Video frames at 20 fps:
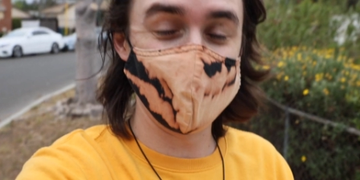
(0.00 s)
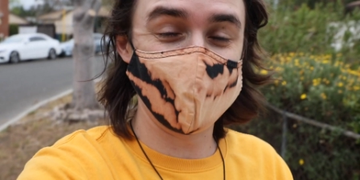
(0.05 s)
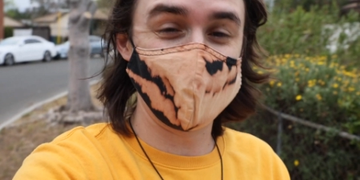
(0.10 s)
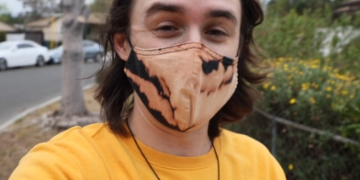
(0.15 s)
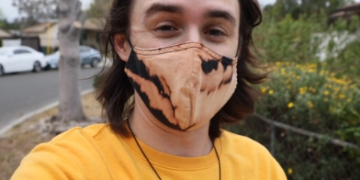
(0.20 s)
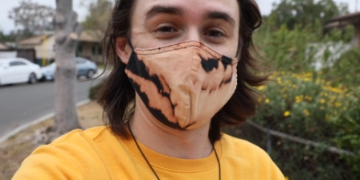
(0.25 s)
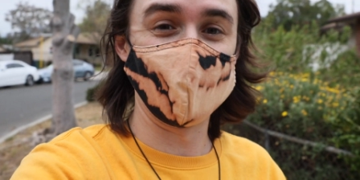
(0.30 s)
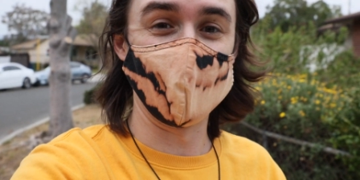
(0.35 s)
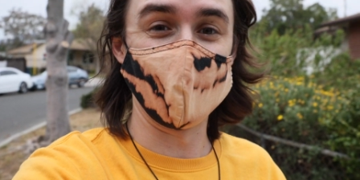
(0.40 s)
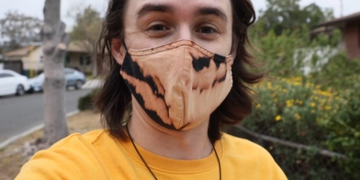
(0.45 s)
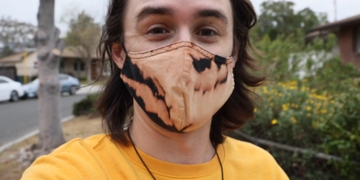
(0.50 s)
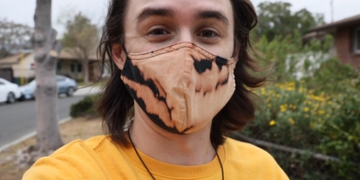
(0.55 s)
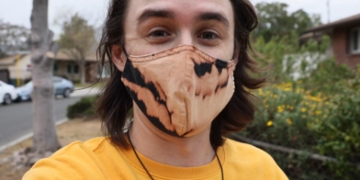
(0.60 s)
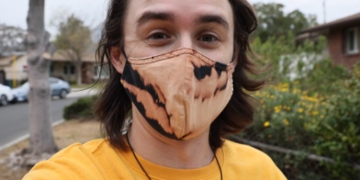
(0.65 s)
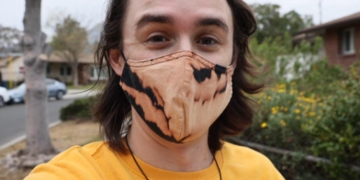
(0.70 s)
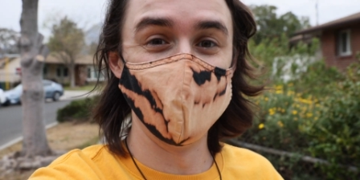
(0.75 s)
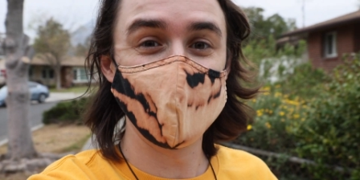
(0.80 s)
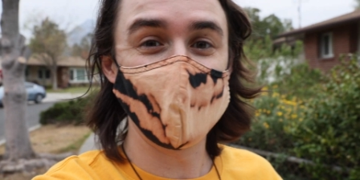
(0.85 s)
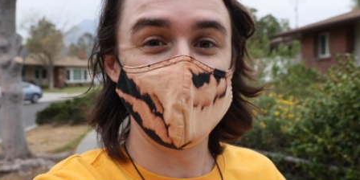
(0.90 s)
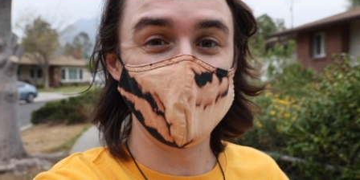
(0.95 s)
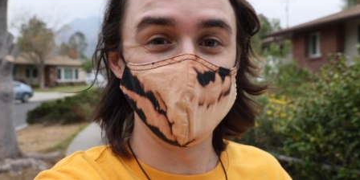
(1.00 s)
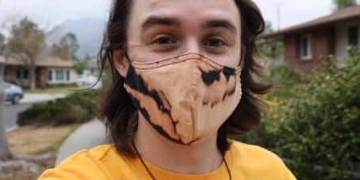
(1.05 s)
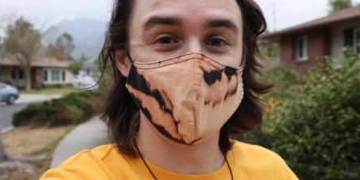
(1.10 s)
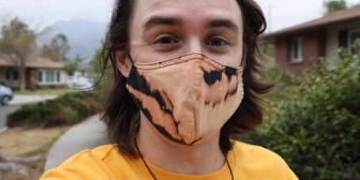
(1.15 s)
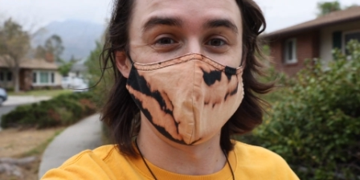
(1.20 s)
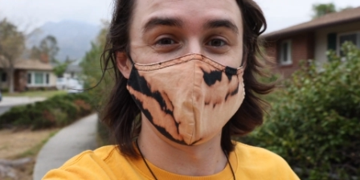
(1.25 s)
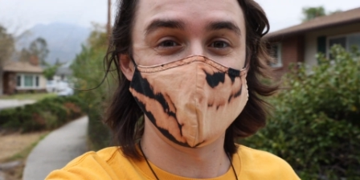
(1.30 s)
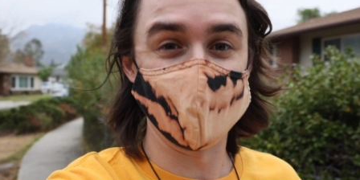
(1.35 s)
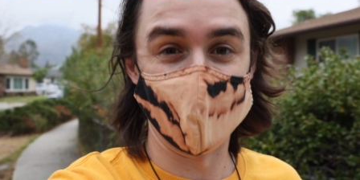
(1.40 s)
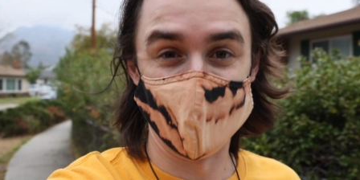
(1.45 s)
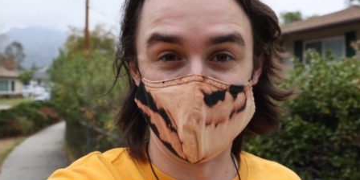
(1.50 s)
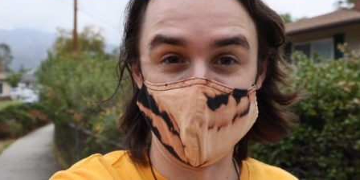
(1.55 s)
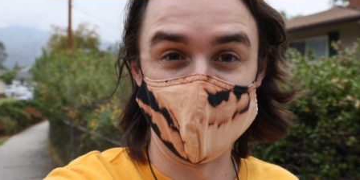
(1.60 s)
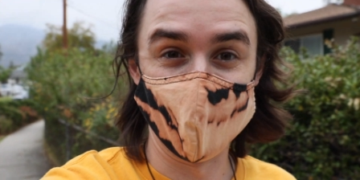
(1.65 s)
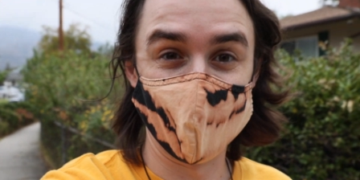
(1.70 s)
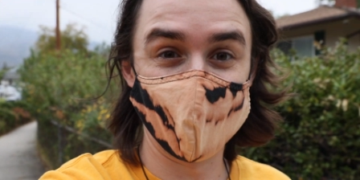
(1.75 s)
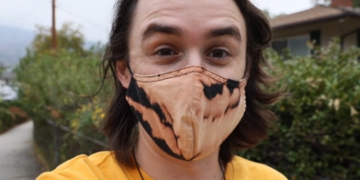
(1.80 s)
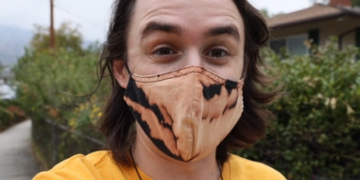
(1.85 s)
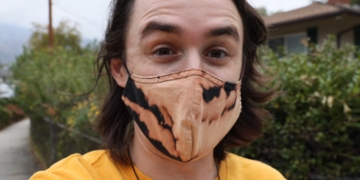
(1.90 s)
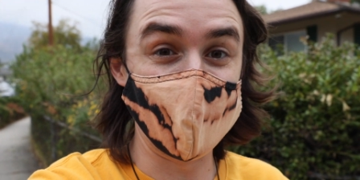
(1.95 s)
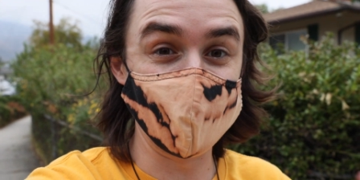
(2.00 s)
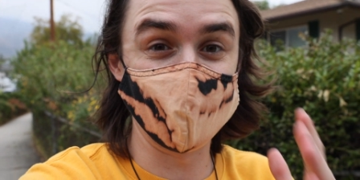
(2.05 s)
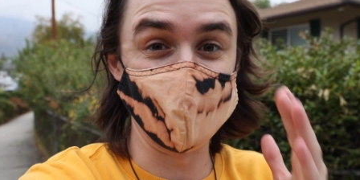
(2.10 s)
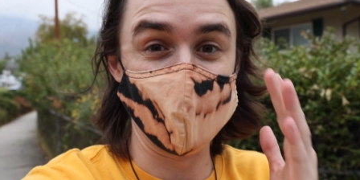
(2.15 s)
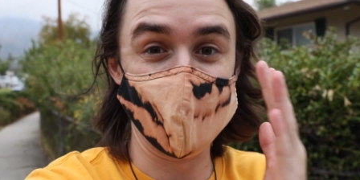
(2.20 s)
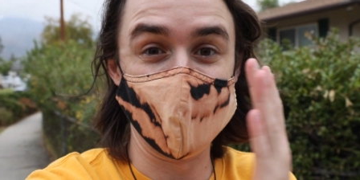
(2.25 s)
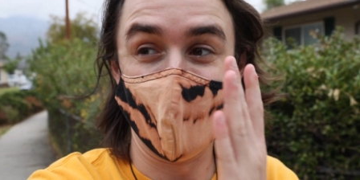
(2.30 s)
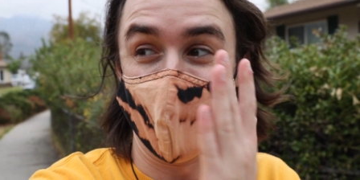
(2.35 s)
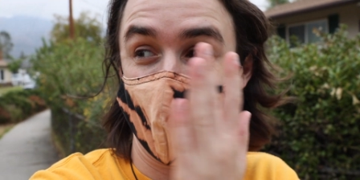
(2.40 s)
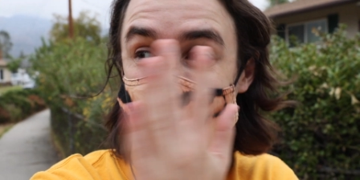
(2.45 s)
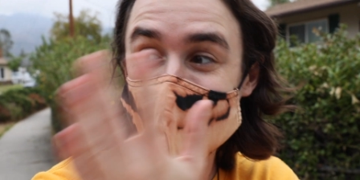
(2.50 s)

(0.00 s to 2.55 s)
is definitely, I would only use this facing